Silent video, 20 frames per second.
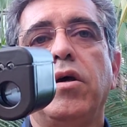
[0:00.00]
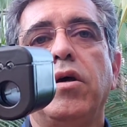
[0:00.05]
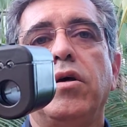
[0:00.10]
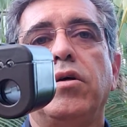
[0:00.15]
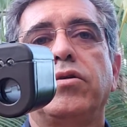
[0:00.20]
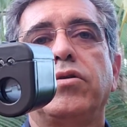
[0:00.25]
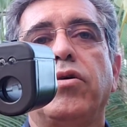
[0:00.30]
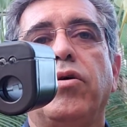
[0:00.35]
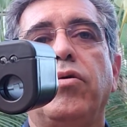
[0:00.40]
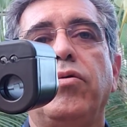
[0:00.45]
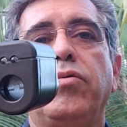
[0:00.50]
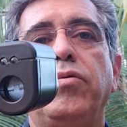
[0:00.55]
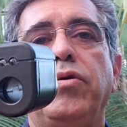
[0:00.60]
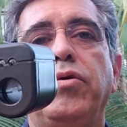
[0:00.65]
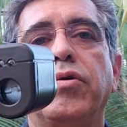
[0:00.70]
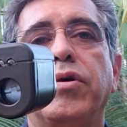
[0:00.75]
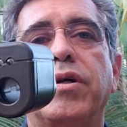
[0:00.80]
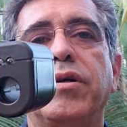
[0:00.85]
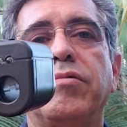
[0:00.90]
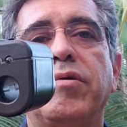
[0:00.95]
So
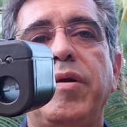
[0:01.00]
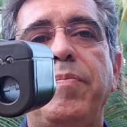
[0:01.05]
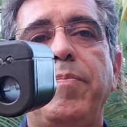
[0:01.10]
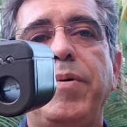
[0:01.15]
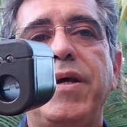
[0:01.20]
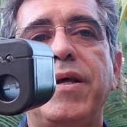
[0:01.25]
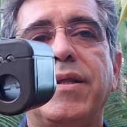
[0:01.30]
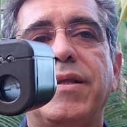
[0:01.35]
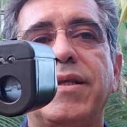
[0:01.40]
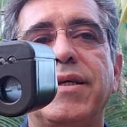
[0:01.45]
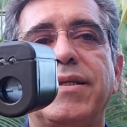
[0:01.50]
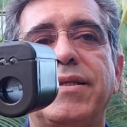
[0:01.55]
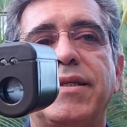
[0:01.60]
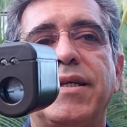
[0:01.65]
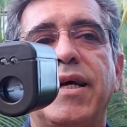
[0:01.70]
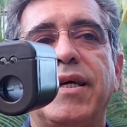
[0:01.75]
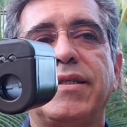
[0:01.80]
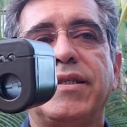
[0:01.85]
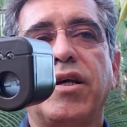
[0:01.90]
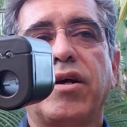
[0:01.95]
you can repeat this
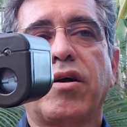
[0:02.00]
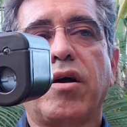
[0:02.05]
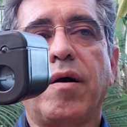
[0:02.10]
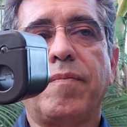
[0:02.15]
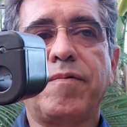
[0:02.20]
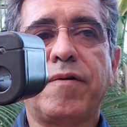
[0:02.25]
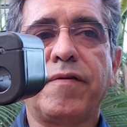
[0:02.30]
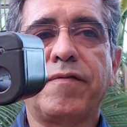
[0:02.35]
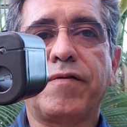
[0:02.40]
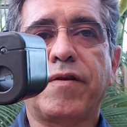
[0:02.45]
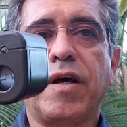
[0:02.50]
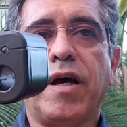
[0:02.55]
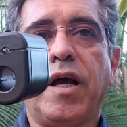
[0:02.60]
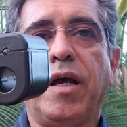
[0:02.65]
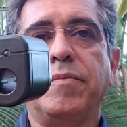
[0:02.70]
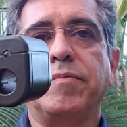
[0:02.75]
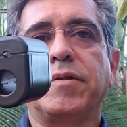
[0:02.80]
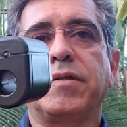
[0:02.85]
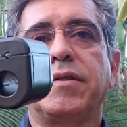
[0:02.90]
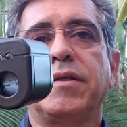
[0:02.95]
test a couple of
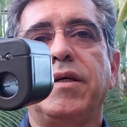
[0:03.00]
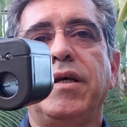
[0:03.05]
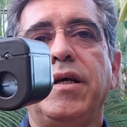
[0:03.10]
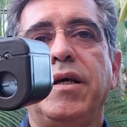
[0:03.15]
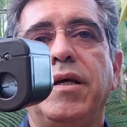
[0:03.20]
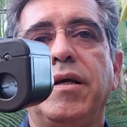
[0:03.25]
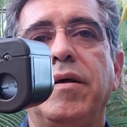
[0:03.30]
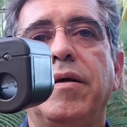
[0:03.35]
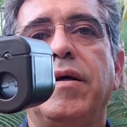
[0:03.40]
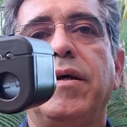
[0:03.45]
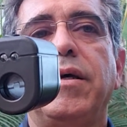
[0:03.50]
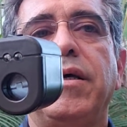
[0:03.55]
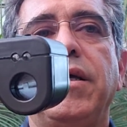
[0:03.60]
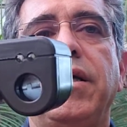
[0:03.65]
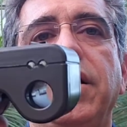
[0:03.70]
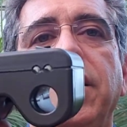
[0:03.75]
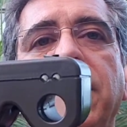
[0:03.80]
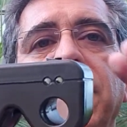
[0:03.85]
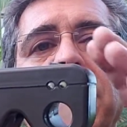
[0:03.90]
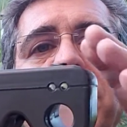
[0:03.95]
times,
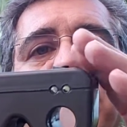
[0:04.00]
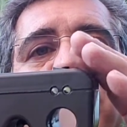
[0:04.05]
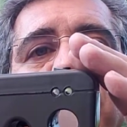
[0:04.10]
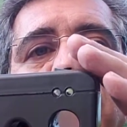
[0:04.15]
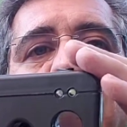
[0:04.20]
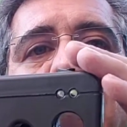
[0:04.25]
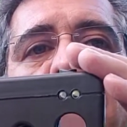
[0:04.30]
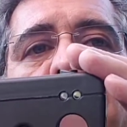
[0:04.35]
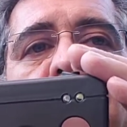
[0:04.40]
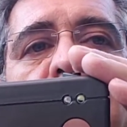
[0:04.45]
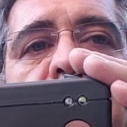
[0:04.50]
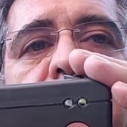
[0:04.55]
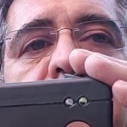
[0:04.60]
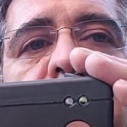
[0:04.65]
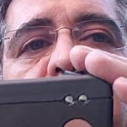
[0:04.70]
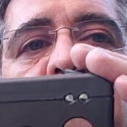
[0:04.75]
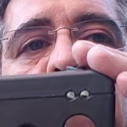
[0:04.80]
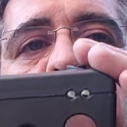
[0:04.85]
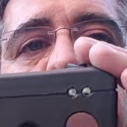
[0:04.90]
each time letting the